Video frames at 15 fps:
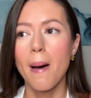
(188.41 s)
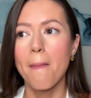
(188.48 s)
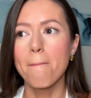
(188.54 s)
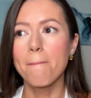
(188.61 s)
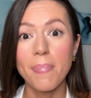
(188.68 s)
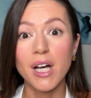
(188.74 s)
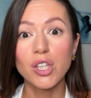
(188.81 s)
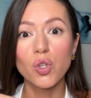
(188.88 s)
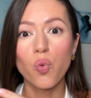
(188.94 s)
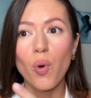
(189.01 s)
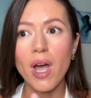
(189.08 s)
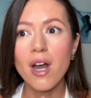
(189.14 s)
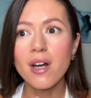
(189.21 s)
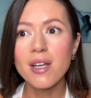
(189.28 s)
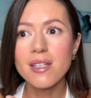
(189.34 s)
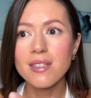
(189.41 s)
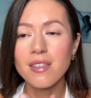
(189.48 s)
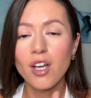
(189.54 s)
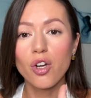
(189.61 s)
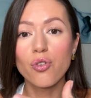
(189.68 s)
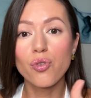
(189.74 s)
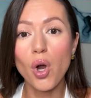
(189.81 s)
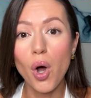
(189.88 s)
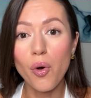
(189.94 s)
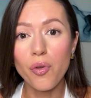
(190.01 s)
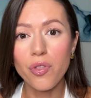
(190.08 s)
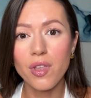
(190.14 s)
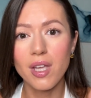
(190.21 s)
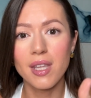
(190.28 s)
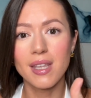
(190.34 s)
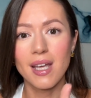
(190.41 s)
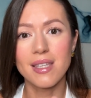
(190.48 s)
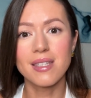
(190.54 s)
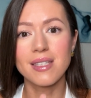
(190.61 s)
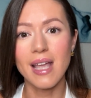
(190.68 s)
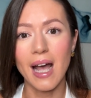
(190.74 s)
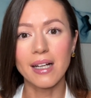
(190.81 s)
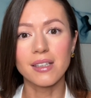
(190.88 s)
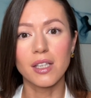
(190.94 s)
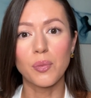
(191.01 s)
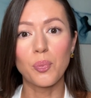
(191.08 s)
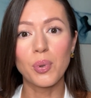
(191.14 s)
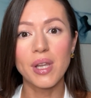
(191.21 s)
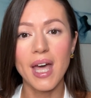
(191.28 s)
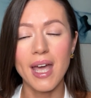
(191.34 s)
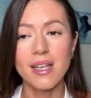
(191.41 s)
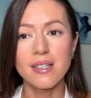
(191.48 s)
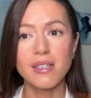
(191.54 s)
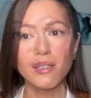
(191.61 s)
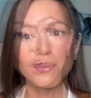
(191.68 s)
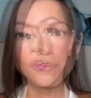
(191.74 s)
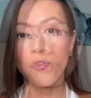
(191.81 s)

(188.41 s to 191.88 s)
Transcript: But where is the growth in that stagnant place?